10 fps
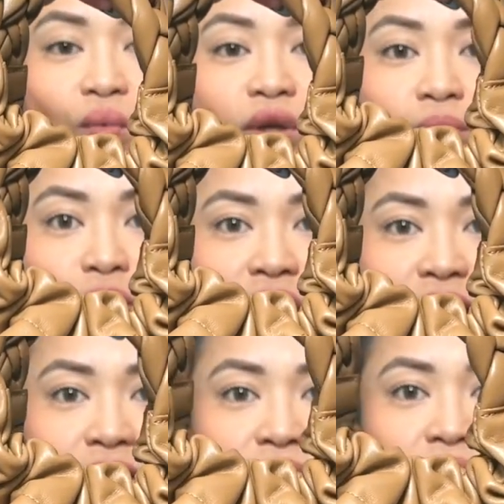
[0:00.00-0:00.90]
with
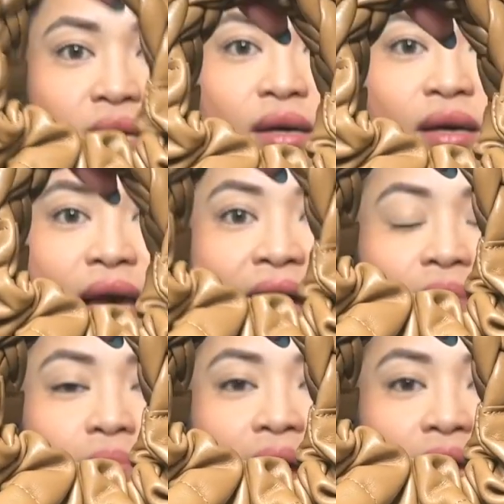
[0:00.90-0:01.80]
braids
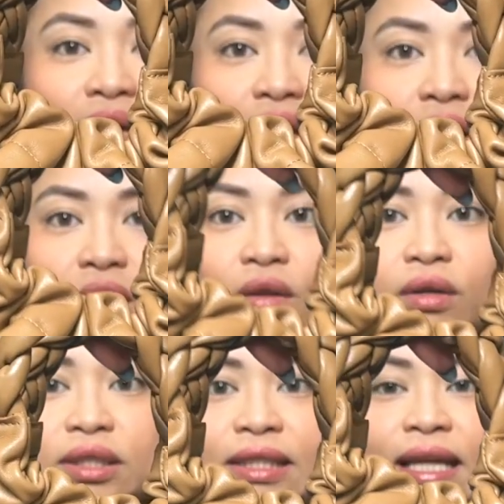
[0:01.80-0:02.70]
handbag
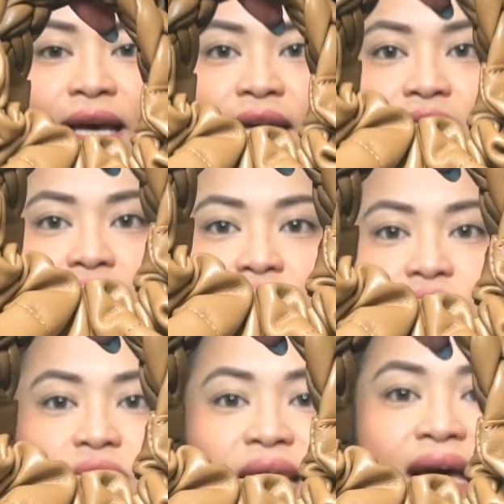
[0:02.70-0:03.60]
looks like.
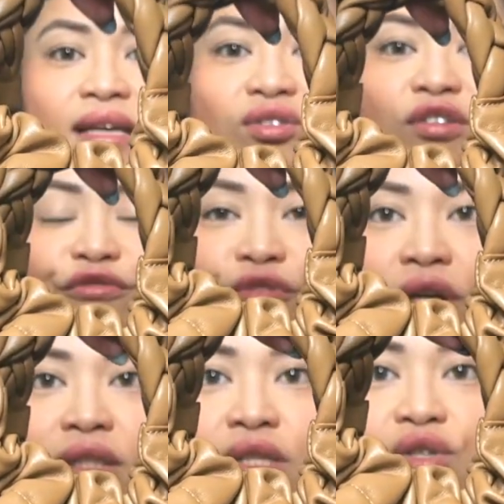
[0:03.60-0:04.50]
So that is the
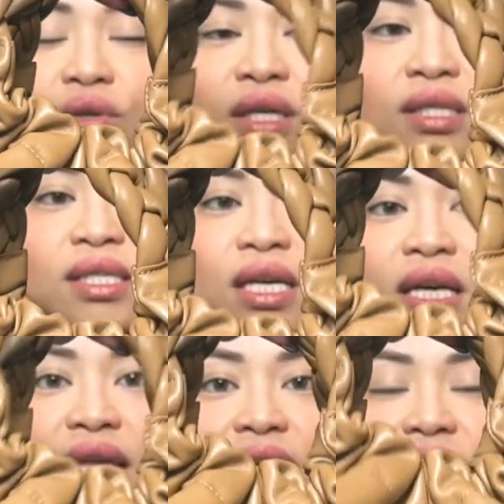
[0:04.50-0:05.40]
front. As you can see,
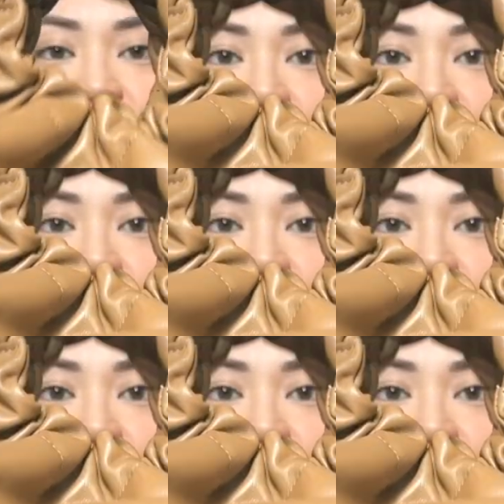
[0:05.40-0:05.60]
it has a